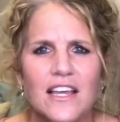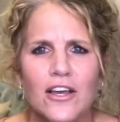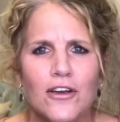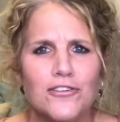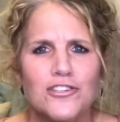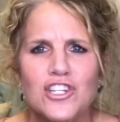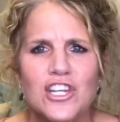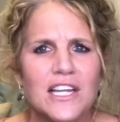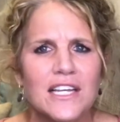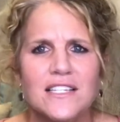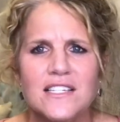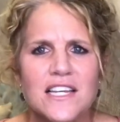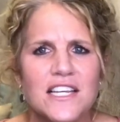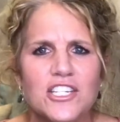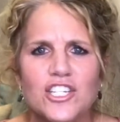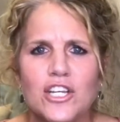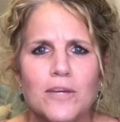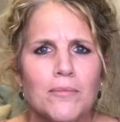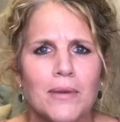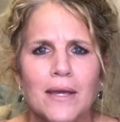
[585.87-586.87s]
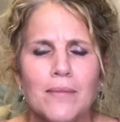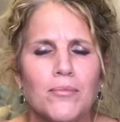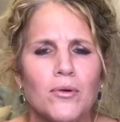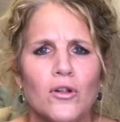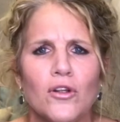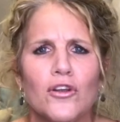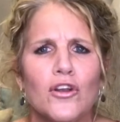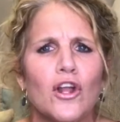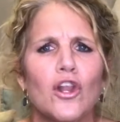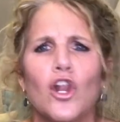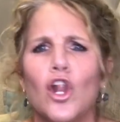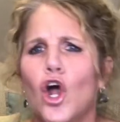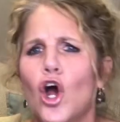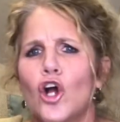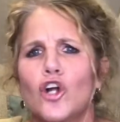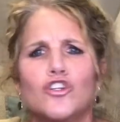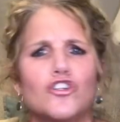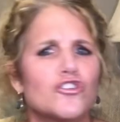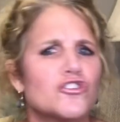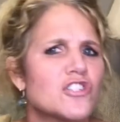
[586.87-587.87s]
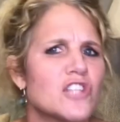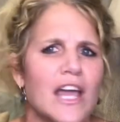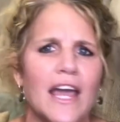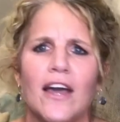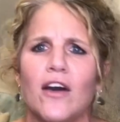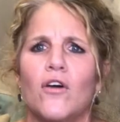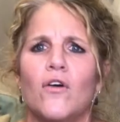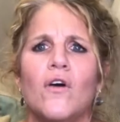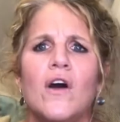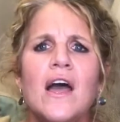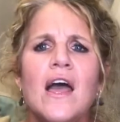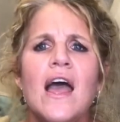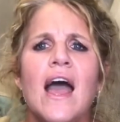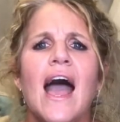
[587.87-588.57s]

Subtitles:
coaching, and teaching people on a larger scale